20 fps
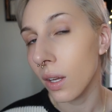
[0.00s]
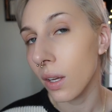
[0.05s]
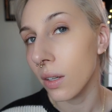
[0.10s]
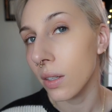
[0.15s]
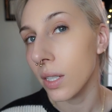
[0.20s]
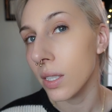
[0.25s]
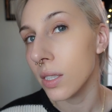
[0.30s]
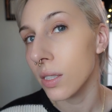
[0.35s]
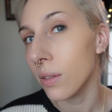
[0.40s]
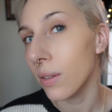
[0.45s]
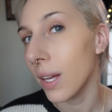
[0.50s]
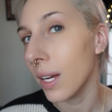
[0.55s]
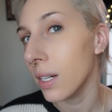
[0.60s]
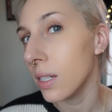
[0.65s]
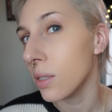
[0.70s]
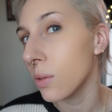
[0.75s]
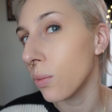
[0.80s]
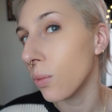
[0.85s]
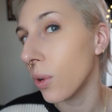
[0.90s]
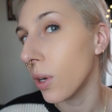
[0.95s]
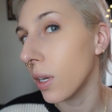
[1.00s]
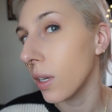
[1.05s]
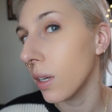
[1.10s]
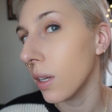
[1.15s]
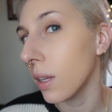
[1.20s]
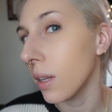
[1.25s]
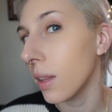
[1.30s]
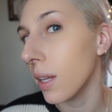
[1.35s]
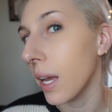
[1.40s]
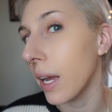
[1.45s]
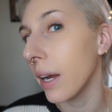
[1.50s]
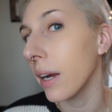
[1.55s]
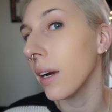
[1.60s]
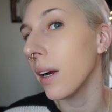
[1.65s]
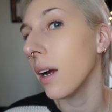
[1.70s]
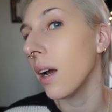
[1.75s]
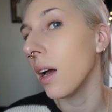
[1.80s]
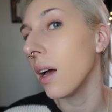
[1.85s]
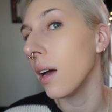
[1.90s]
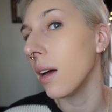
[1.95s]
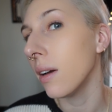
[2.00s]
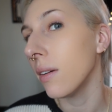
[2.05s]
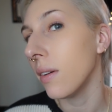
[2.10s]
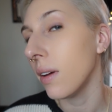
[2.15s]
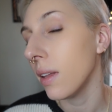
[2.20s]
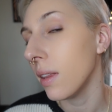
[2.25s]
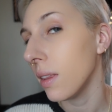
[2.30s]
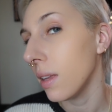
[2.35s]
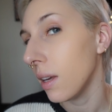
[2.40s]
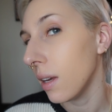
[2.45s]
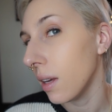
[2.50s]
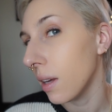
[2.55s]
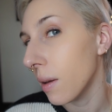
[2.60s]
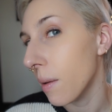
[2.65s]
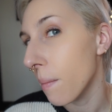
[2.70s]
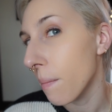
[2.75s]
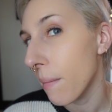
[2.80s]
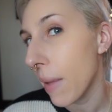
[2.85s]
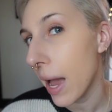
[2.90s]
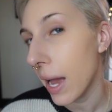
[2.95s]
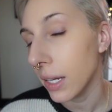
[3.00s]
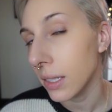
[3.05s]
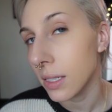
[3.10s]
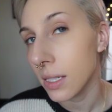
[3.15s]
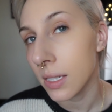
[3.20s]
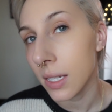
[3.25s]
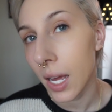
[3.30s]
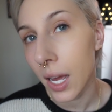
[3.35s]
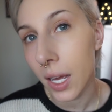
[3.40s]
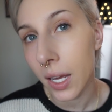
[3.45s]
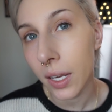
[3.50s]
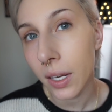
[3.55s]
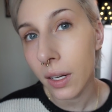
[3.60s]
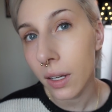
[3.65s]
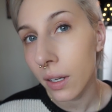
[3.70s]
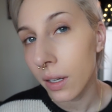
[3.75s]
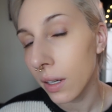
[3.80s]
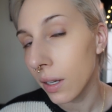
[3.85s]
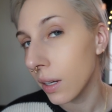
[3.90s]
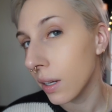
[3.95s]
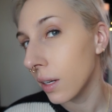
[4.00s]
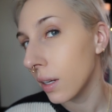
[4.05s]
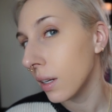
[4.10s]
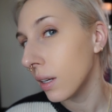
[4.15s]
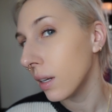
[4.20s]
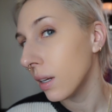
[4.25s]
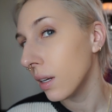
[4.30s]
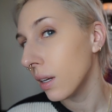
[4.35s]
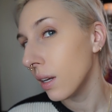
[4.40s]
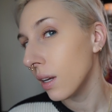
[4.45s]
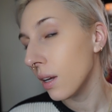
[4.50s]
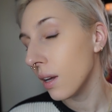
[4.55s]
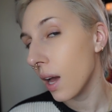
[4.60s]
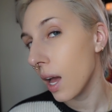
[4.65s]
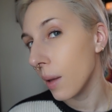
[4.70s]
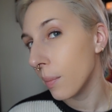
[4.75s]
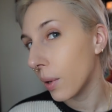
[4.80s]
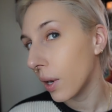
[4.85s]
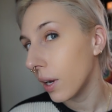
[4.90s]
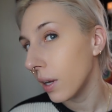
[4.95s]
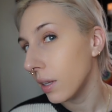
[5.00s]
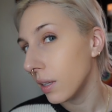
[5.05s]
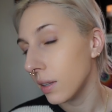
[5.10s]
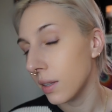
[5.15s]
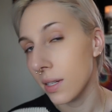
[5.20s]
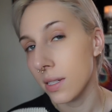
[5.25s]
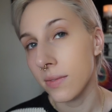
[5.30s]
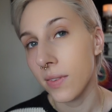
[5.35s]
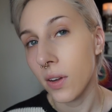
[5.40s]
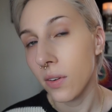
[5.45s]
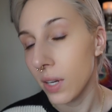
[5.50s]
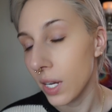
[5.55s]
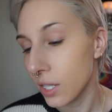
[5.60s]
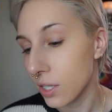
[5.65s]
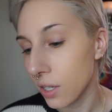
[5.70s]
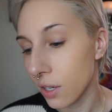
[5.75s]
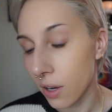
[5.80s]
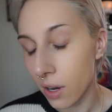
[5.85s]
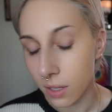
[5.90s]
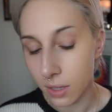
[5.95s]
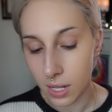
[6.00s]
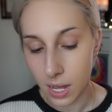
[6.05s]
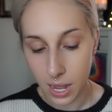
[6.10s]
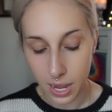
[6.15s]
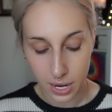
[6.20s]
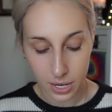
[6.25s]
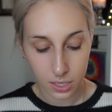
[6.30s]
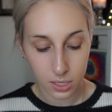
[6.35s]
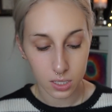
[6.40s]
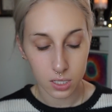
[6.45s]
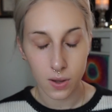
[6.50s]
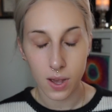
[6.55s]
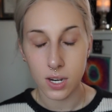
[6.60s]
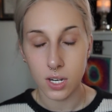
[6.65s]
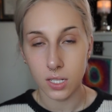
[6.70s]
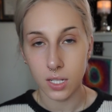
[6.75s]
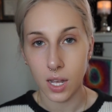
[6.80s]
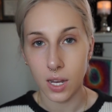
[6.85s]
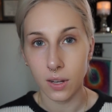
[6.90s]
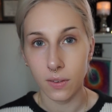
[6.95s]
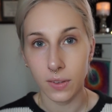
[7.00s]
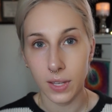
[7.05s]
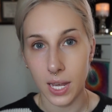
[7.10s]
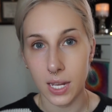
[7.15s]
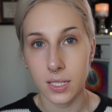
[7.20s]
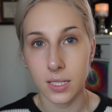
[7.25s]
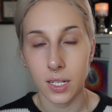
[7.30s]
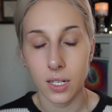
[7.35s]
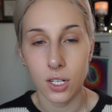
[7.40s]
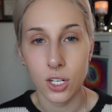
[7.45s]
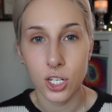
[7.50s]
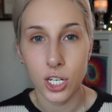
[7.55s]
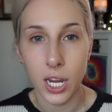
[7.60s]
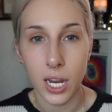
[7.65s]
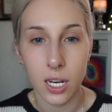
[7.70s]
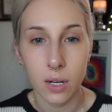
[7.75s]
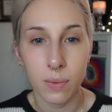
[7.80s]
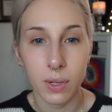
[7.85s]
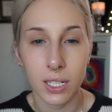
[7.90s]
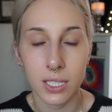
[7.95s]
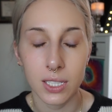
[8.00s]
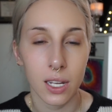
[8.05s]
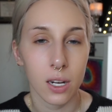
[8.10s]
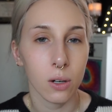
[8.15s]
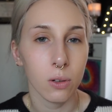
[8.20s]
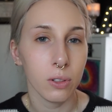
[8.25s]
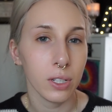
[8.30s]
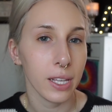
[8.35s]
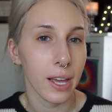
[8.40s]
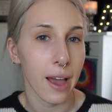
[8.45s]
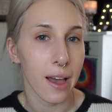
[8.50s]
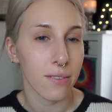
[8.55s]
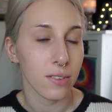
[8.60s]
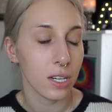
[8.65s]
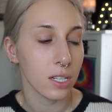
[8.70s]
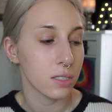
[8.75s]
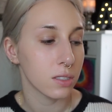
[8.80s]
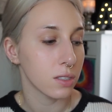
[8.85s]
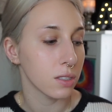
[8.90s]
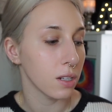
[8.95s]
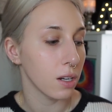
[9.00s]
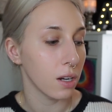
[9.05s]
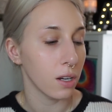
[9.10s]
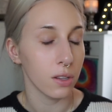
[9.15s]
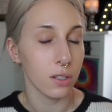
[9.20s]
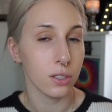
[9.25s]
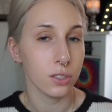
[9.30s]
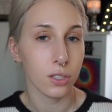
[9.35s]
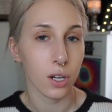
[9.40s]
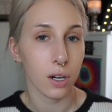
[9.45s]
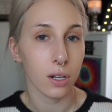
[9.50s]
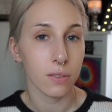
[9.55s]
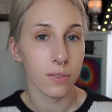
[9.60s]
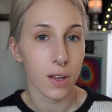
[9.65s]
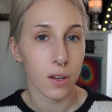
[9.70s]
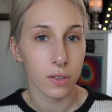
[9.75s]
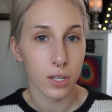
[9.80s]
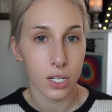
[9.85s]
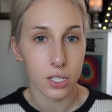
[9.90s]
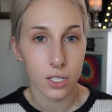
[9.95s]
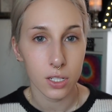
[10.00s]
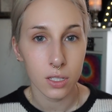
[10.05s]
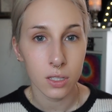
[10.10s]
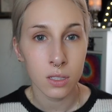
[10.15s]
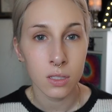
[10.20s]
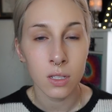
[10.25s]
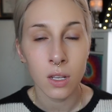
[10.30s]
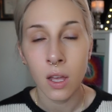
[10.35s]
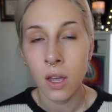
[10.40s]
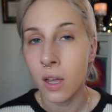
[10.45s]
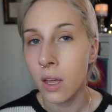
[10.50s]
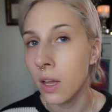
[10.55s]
Alright, so that is one layer of the matte side. I bought this foundation online, so I just kind of guessed at a shade because I don't really have any other Tarte foundations.